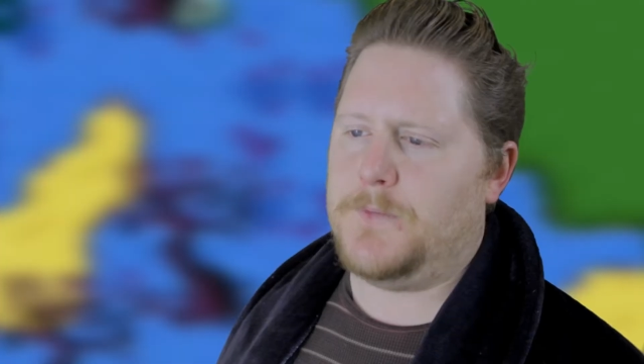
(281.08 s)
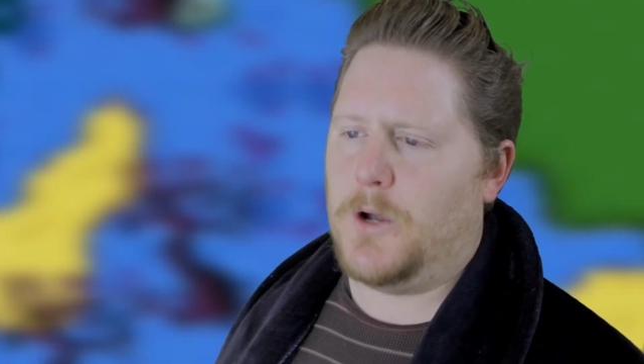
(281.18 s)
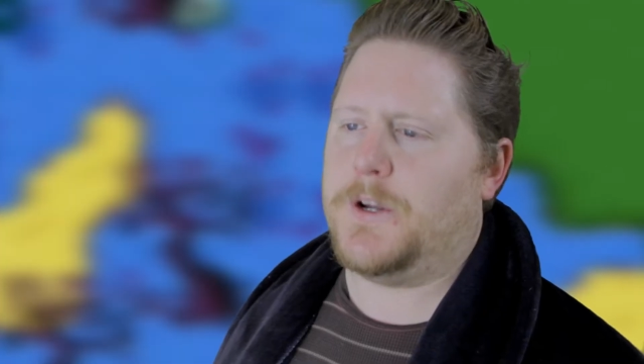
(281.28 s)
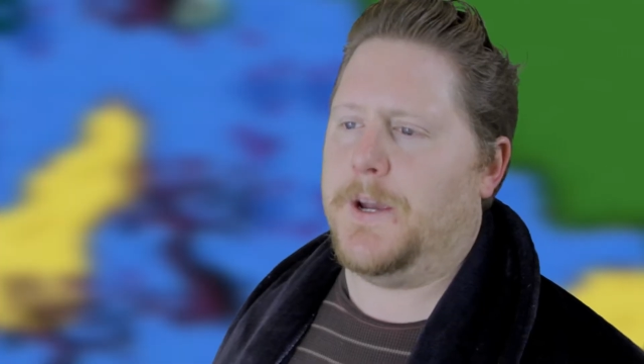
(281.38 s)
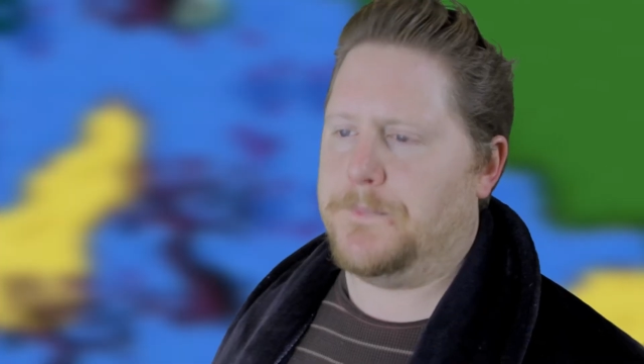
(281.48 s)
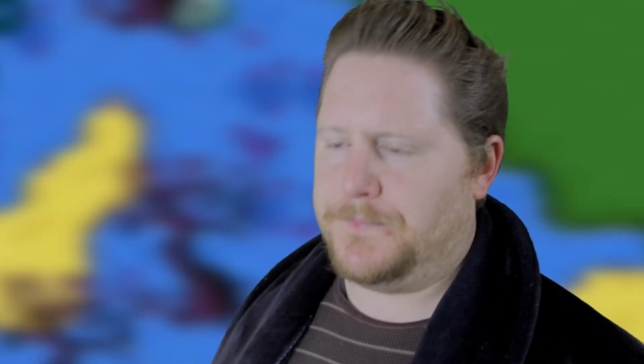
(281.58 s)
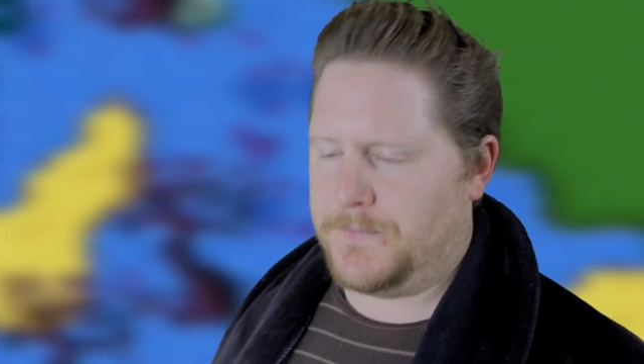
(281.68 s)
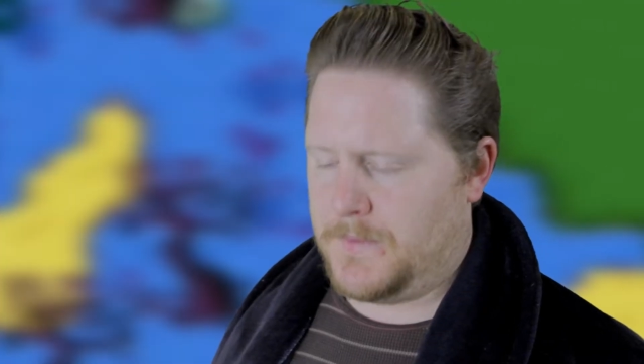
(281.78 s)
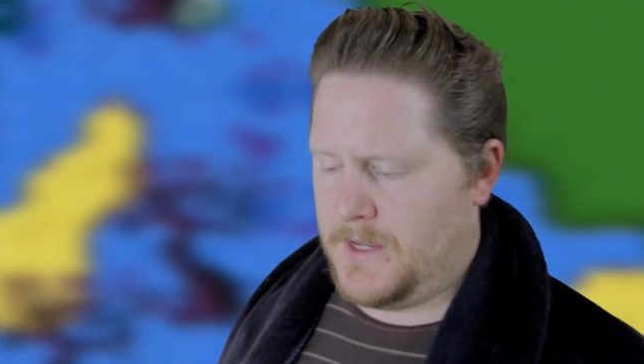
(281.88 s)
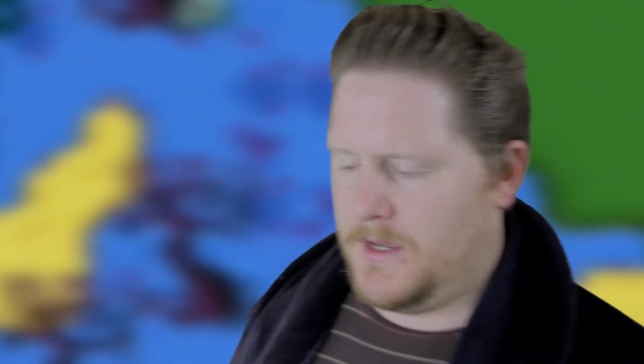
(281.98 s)
Okay.
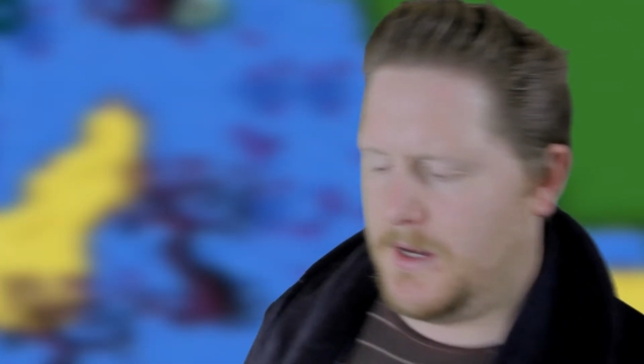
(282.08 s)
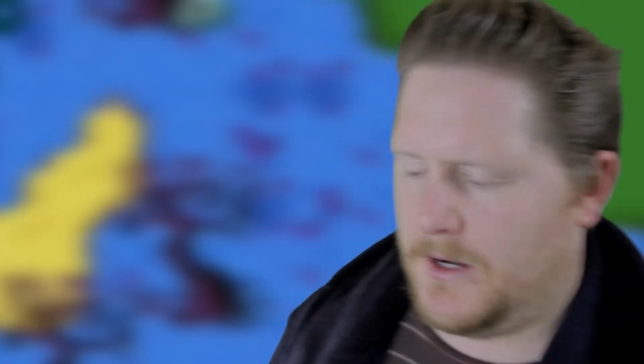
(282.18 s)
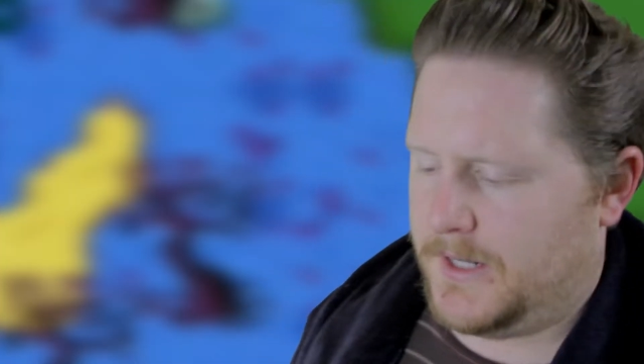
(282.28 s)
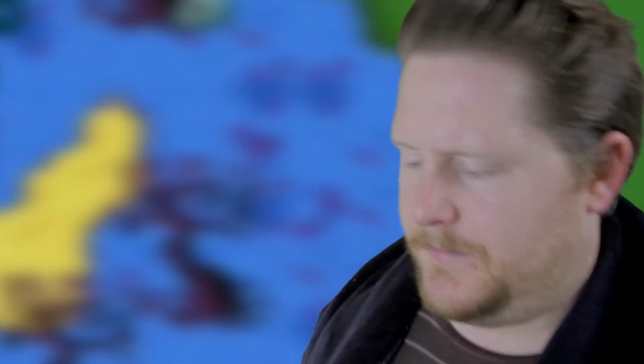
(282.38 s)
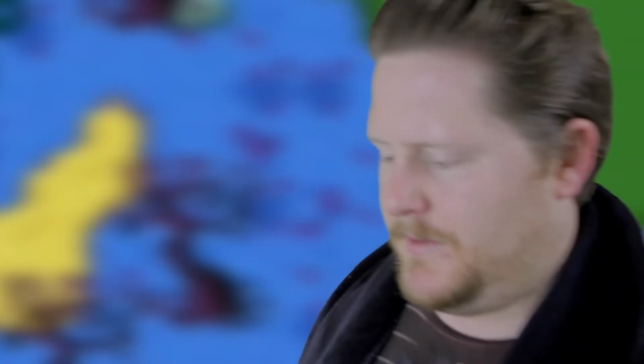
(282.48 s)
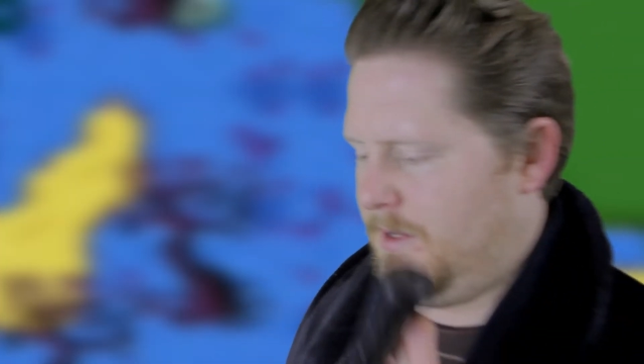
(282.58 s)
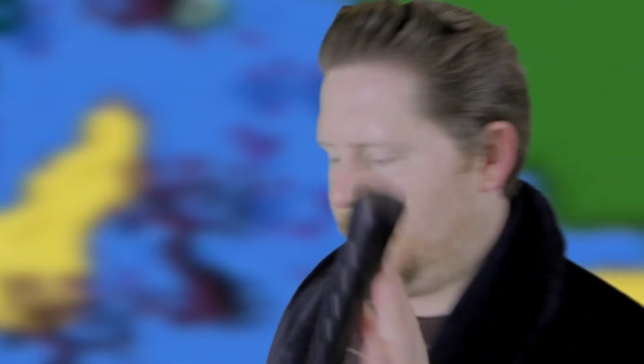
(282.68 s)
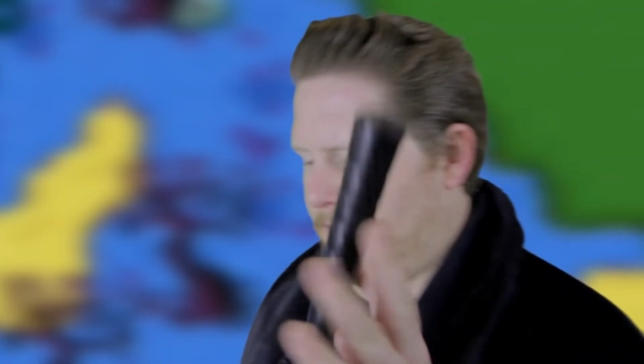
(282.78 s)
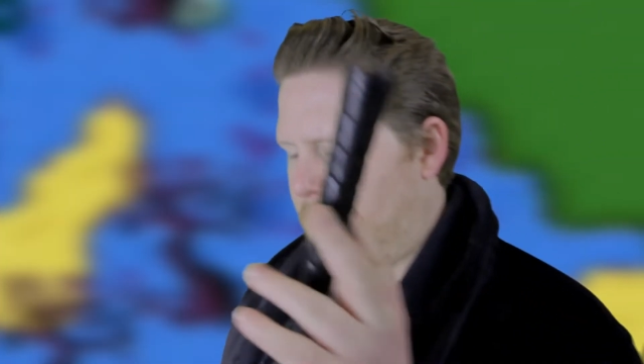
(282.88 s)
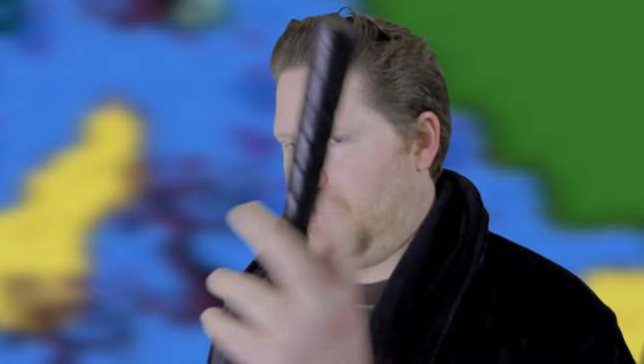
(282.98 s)
Alright.
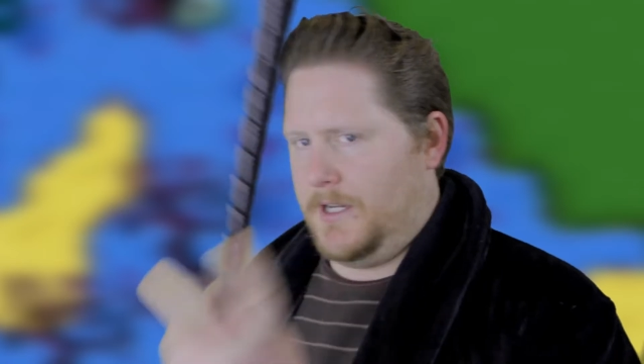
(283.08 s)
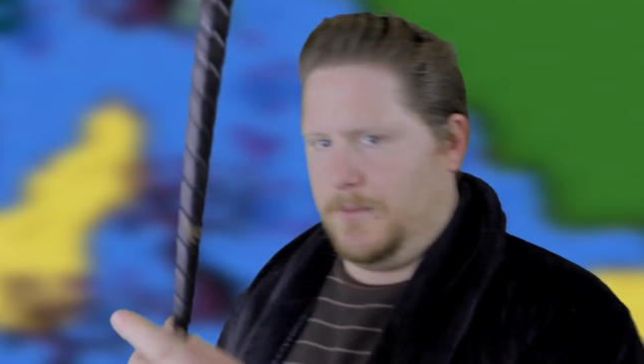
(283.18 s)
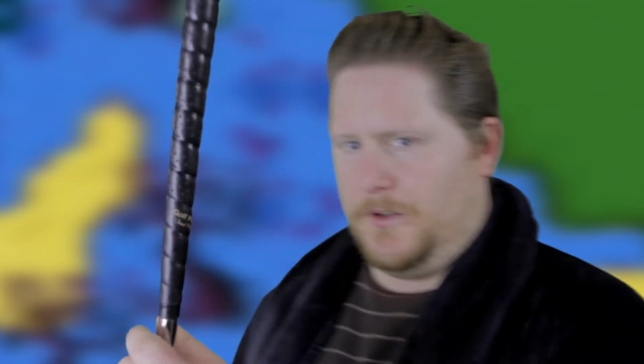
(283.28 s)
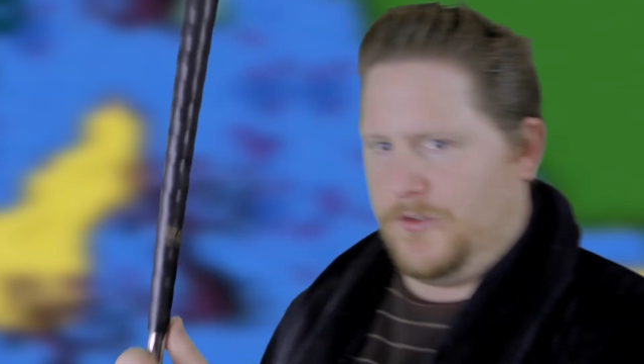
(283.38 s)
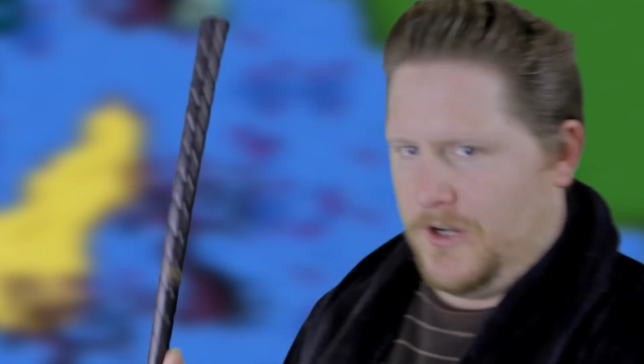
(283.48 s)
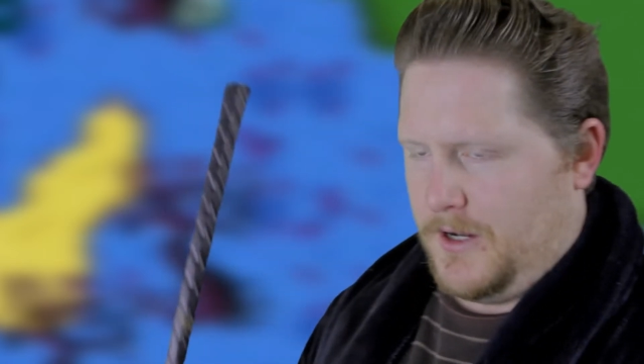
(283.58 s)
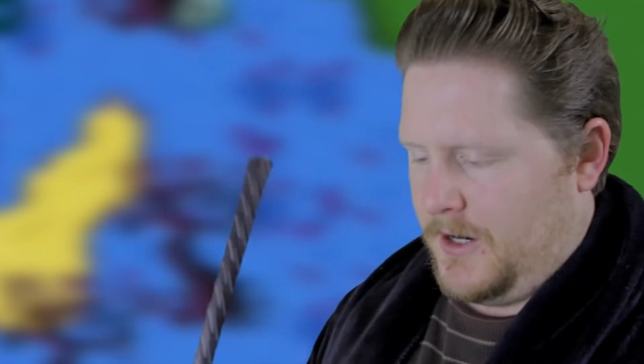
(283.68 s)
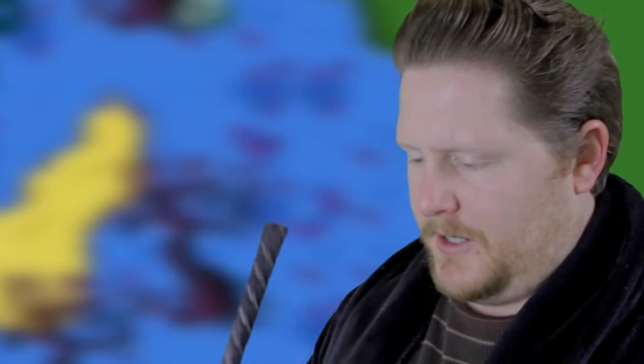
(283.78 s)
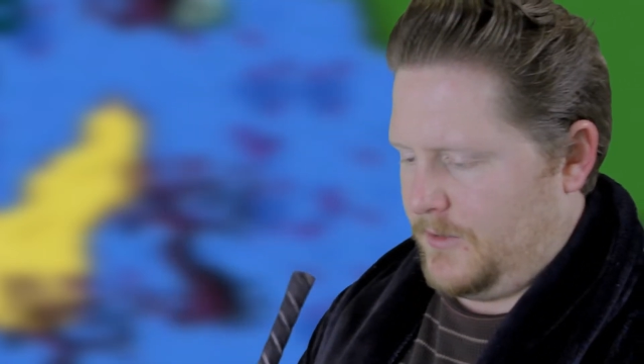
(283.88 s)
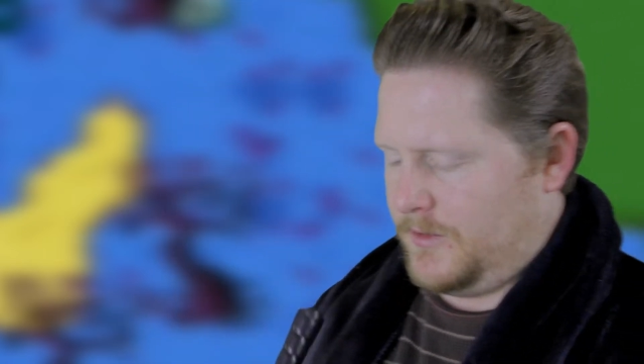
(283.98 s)
So I line up the shot.
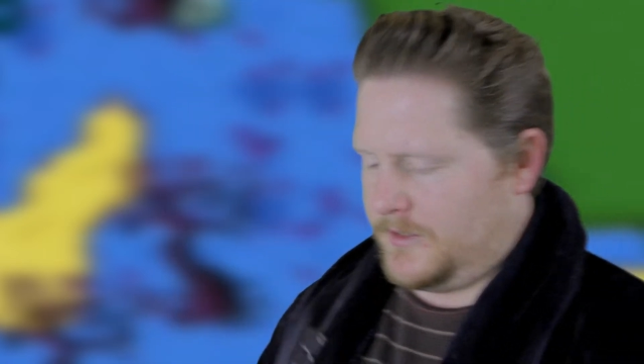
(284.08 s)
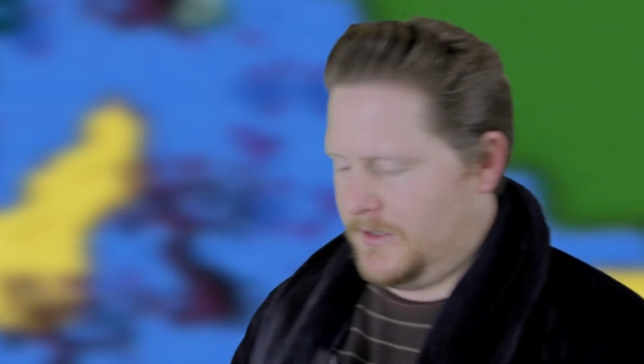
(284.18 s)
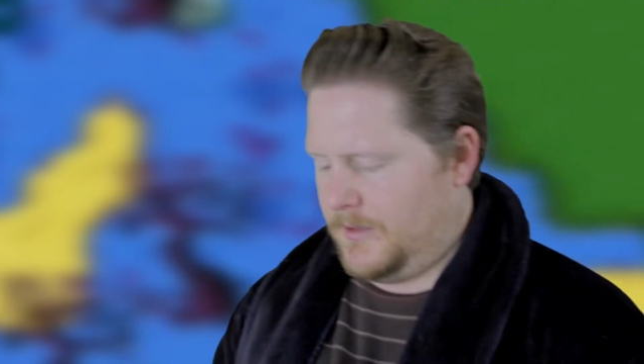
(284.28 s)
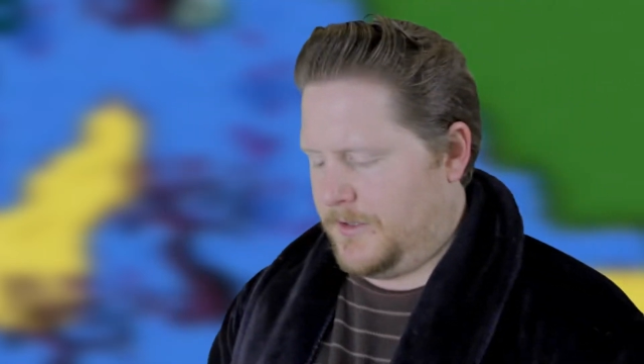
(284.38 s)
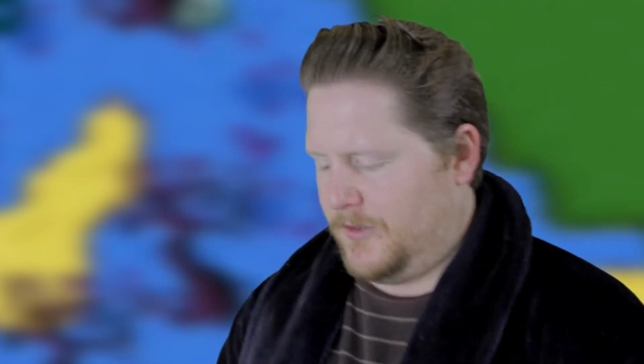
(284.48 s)
Alright, hold on. Let me